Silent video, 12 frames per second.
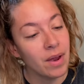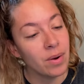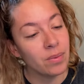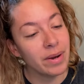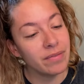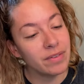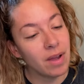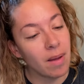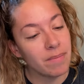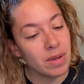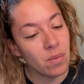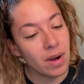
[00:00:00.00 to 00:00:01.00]
Rafe taught
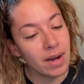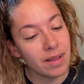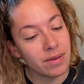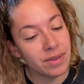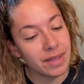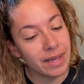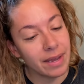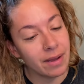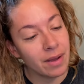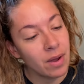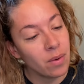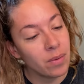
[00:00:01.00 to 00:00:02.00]
me one other thing,
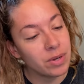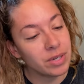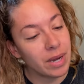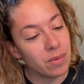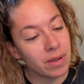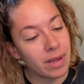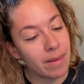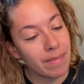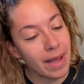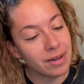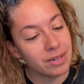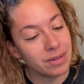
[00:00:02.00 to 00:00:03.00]
which I will come
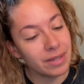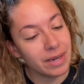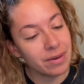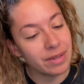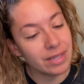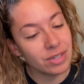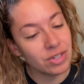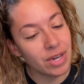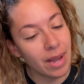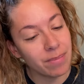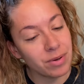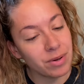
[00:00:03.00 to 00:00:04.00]
back to later in this
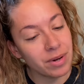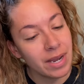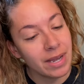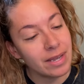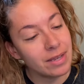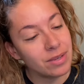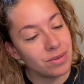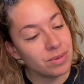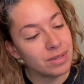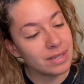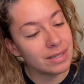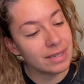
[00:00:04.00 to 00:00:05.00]
chapter. He
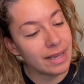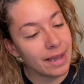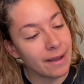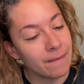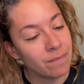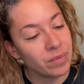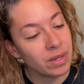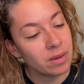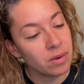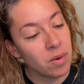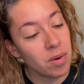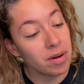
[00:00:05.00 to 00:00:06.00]
used to say,
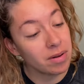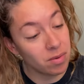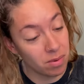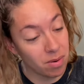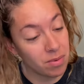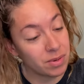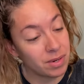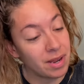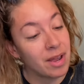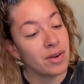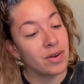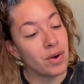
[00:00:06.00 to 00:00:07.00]
quote unquote,
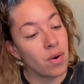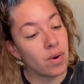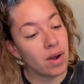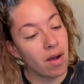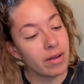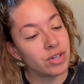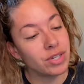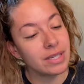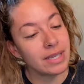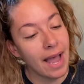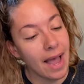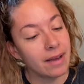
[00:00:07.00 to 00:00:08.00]
no conscious
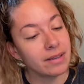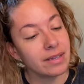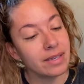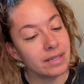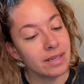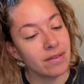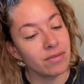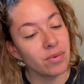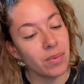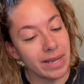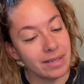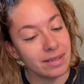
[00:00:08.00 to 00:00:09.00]
act is ever
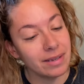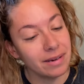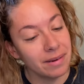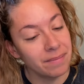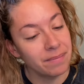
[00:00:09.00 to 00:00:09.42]
wasted.